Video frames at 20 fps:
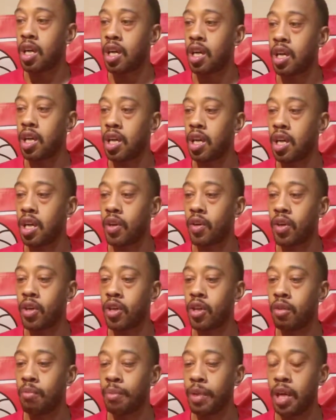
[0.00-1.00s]

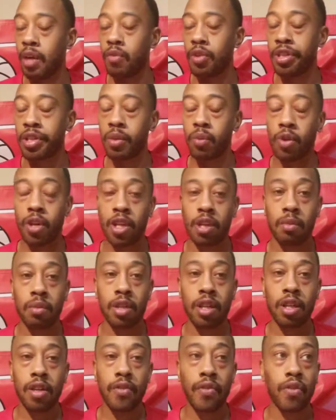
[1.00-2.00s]
oh man, what's the word
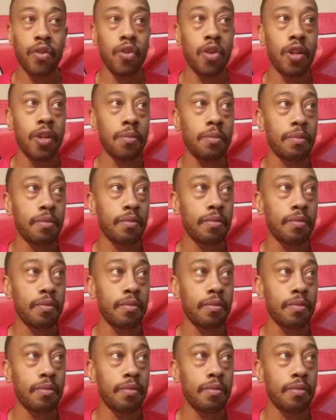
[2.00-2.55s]
I'm looking for?